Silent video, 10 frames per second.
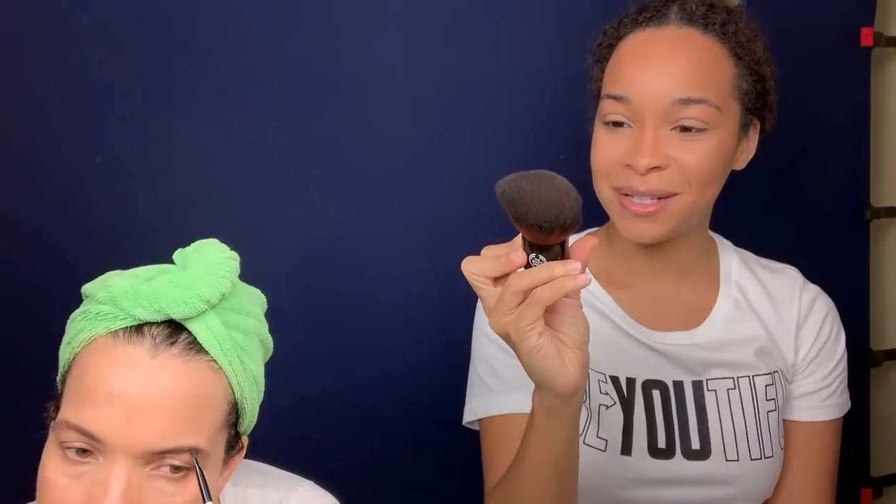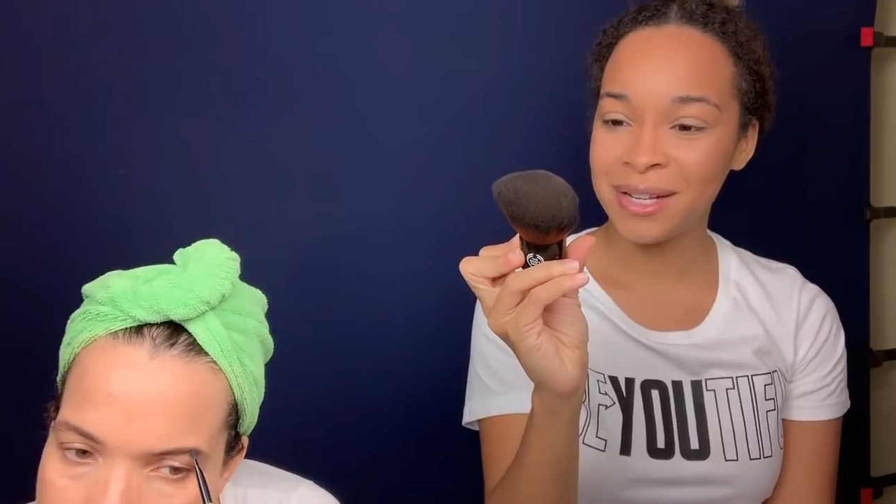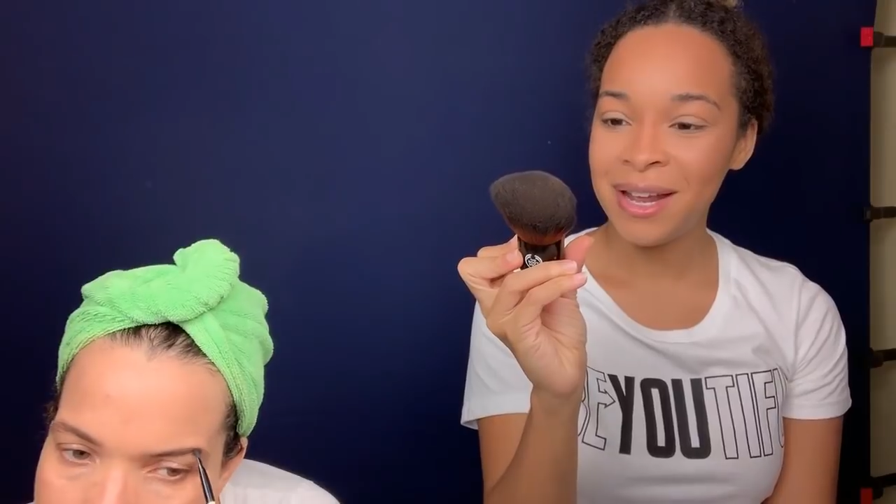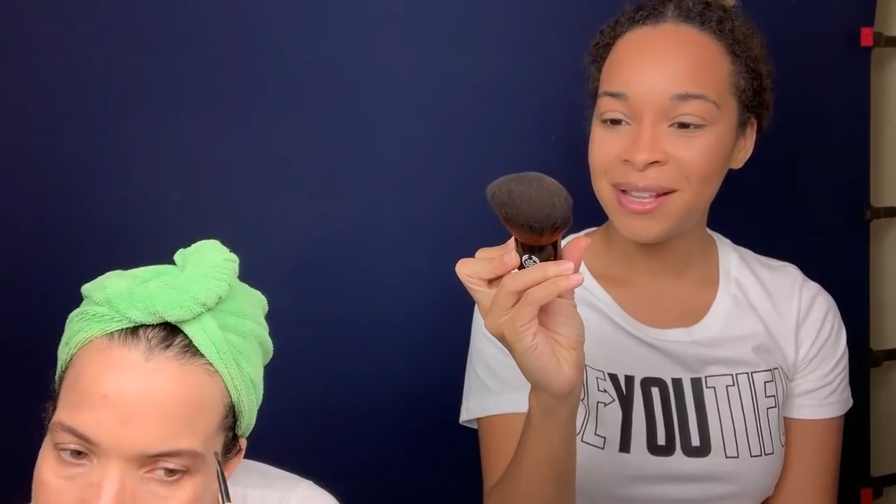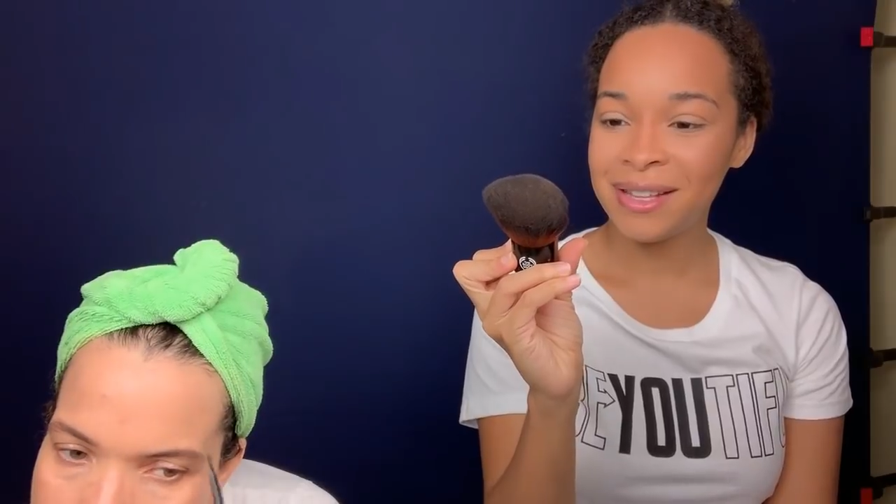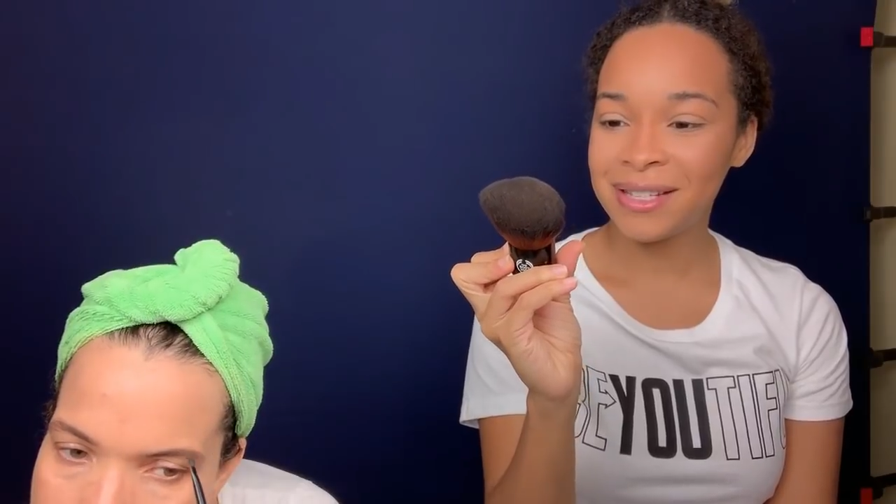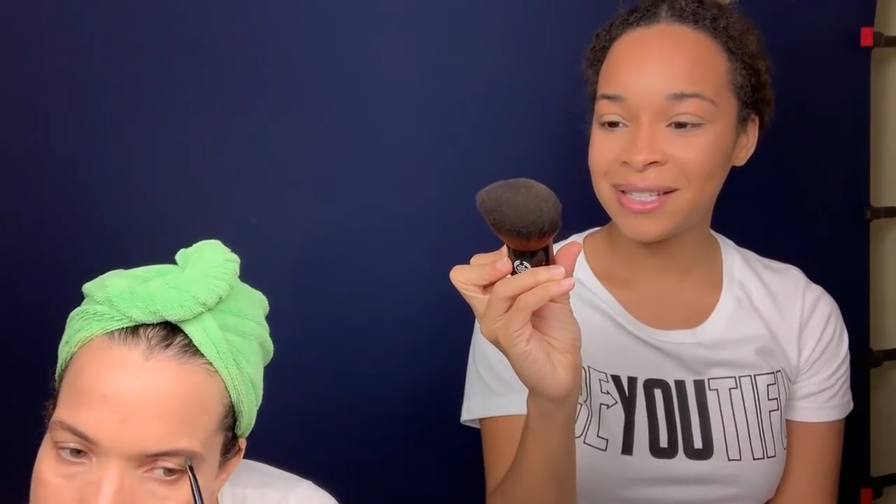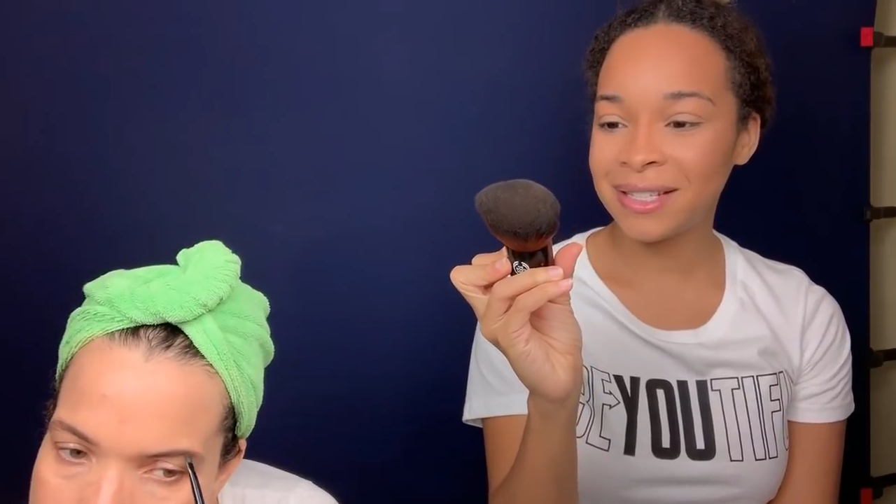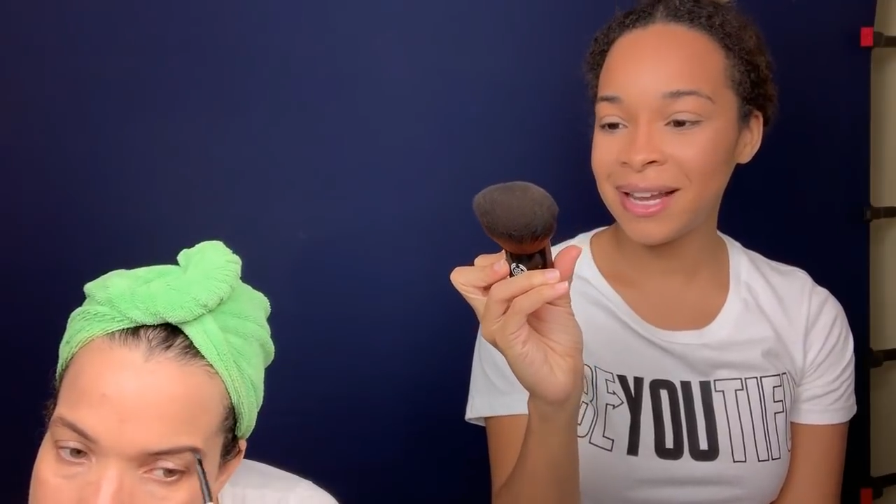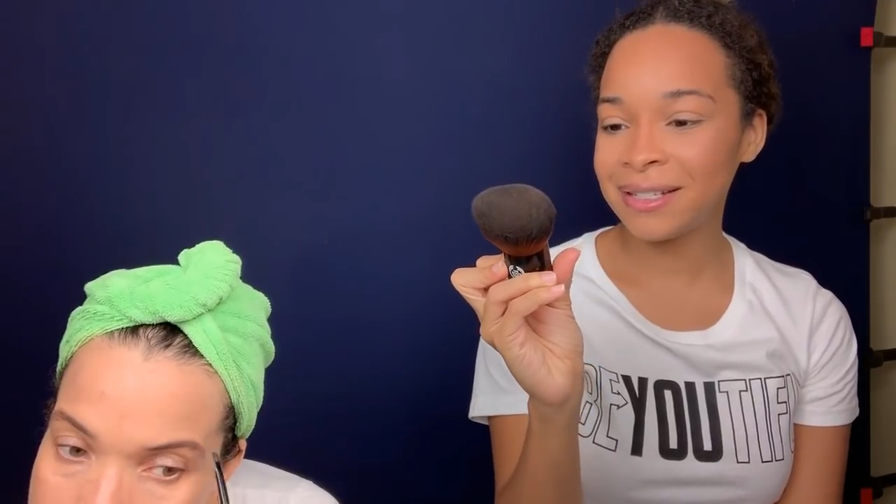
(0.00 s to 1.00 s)
What's this
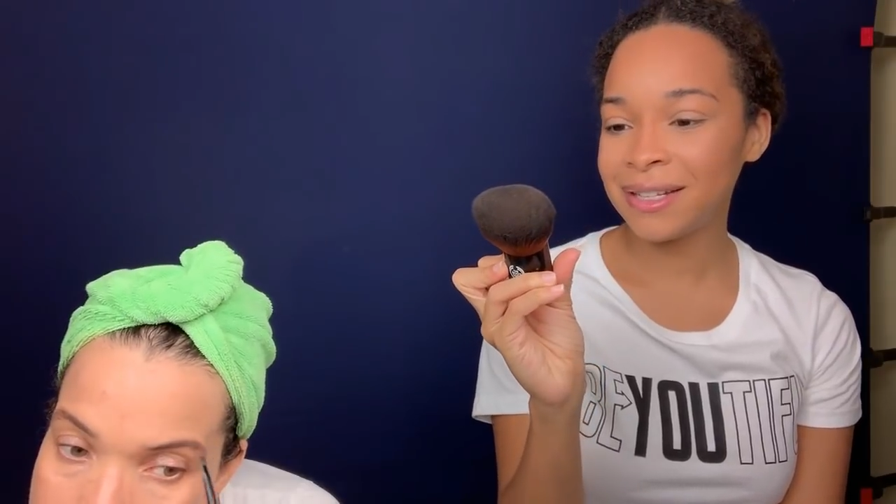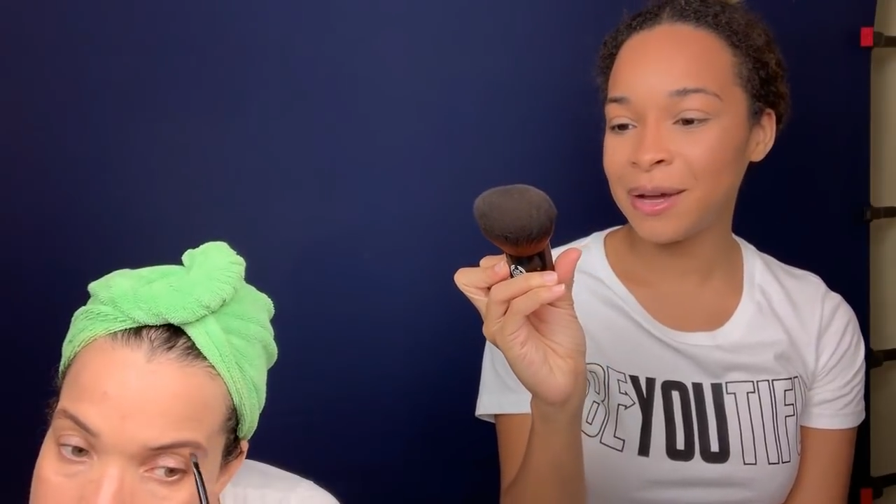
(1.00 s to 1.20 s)
slanted